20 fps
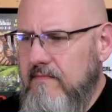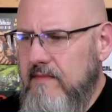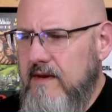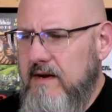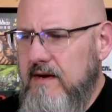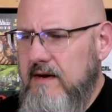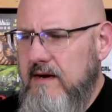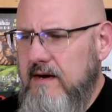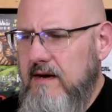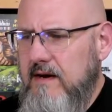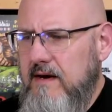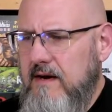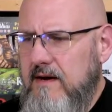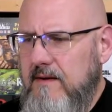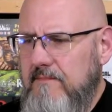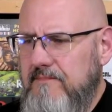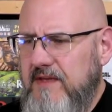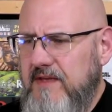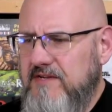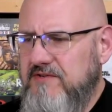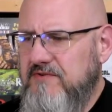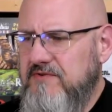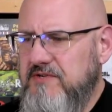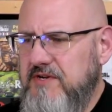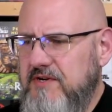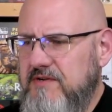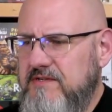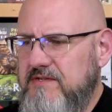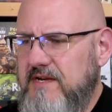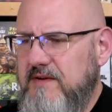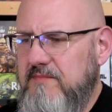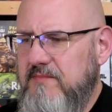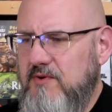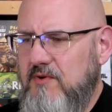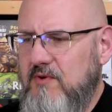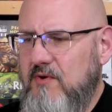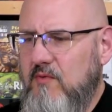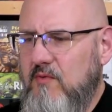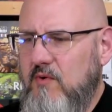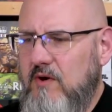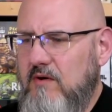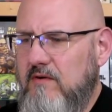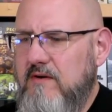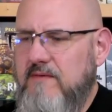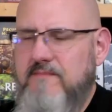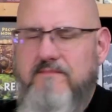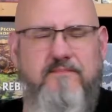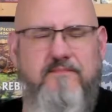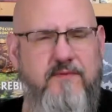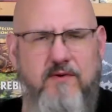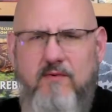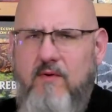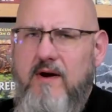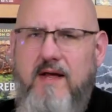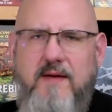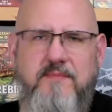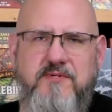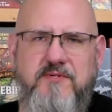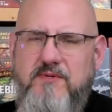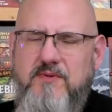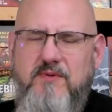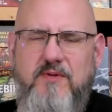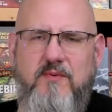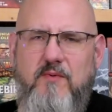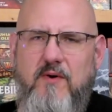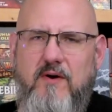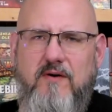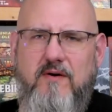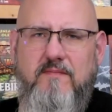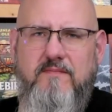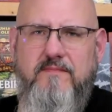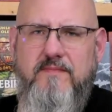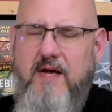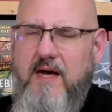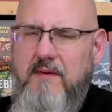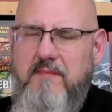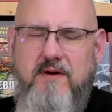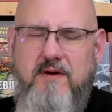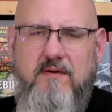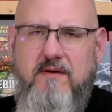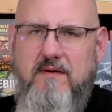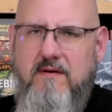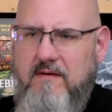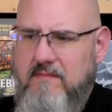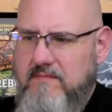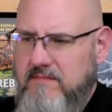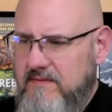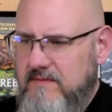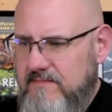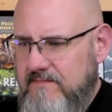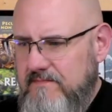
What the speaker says: about. Thanks for sharing, Sam. You are welcome. You are absolutely welcome. I'm here to help.